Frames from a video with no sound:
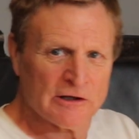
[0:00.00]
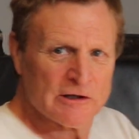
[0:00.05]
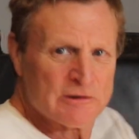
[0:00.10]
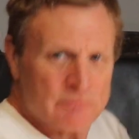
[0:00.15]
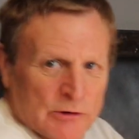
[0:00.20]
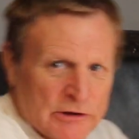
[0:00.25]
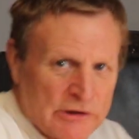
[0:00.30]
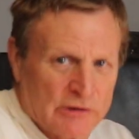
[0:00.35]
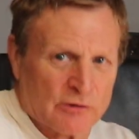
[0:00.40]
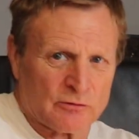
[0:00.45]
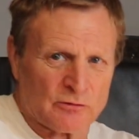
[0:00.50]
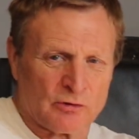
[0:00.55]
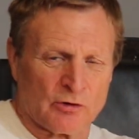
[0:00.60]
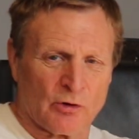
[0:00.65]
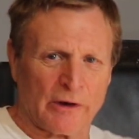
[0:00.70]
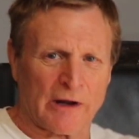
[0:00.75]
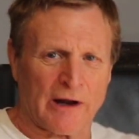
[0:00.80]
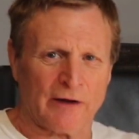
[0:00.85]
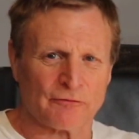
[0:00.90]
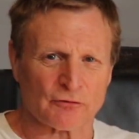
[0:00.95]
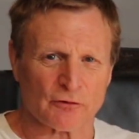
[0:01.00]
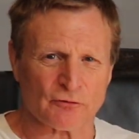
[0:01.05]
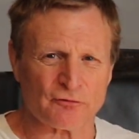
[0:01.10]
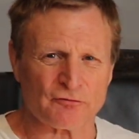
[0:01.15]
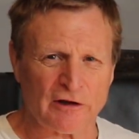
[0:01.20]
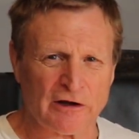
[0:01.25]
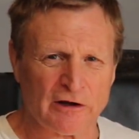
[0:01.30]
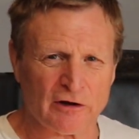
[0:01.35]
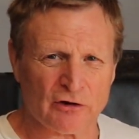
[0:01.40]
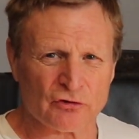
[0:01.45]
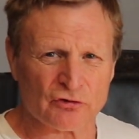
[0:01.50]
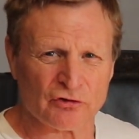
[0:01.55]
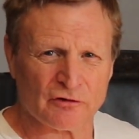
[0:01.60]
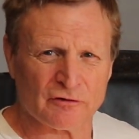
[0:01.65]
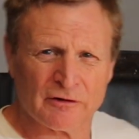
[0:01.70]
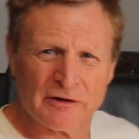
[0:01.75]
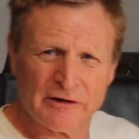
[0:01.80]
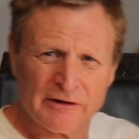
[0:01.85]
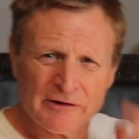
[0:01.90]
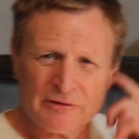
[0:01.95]
where you're going after fingers and
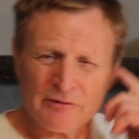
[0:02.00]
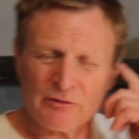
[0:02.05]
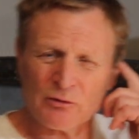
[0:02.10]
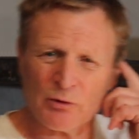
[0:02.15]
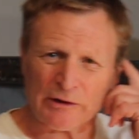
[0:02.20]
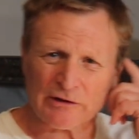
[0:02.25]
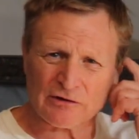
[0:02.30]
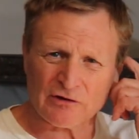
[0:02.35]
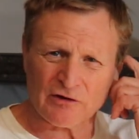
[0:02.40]
quick